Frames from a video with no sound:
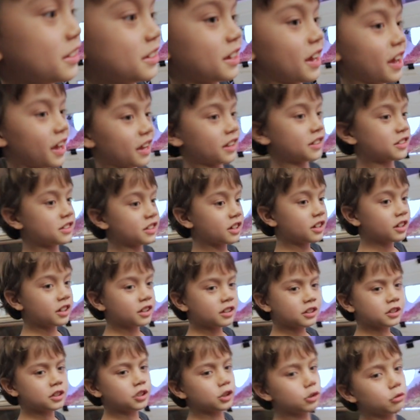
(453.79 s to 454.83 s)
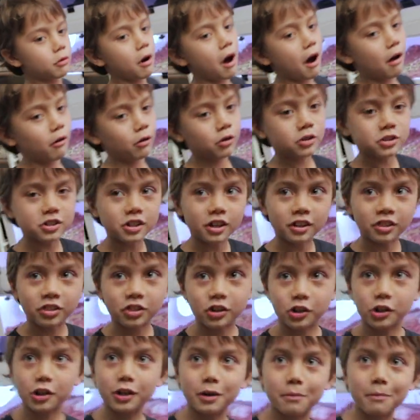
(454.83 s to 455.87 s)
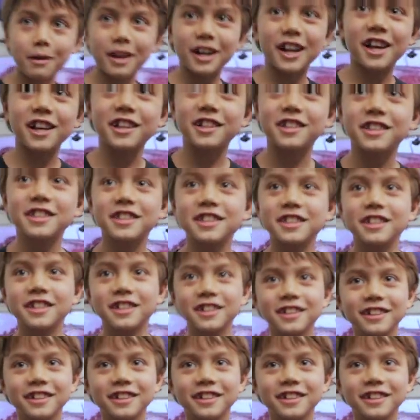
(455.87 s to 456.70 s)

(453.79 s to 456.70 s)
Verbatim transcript: days, two hours and 30 minutes.